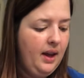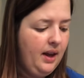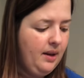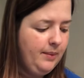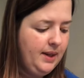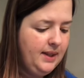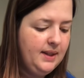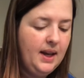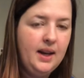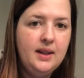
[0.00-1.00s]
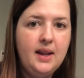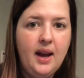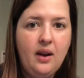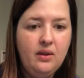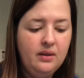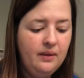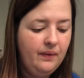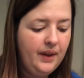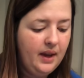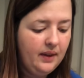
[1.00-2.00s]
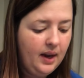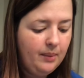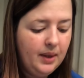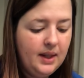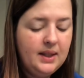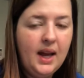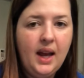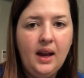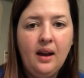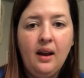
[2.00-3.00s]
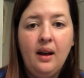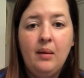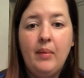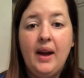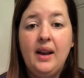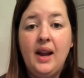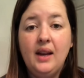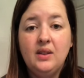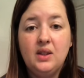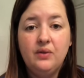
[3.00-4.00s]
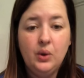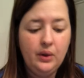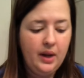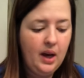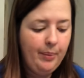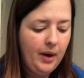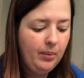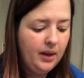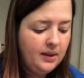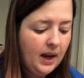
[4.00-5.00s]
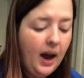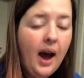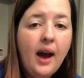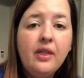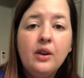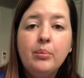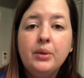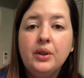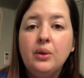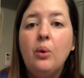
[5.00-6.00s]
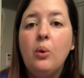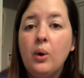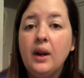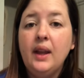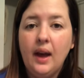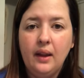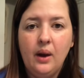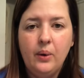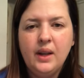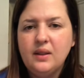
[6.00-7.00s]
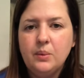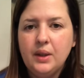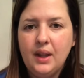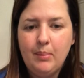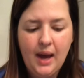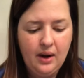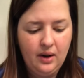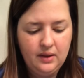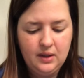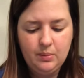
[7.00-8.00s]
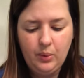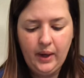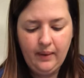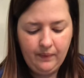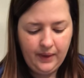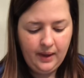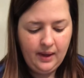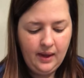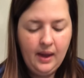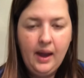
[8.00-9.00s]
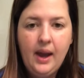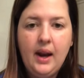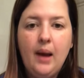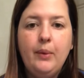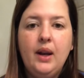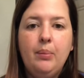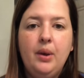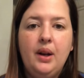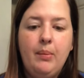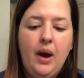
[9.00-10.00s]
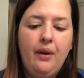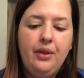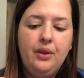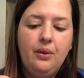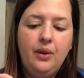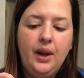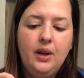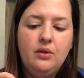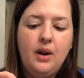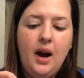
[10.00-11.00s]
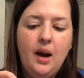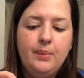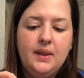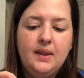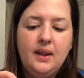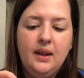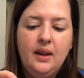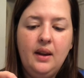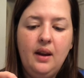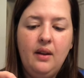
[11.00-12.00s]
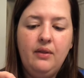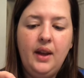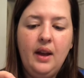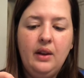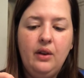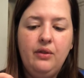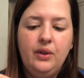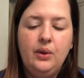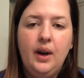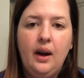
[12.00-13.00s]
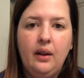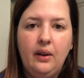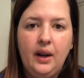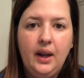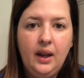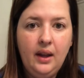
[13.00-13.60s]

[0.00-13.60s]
I'm going to set it down, and then I'm going to take my next full cup, and I'm going to take either blue or yellow. It doesn't really matter at this point. And I'm going to put about 3 drops of yellow food coloring.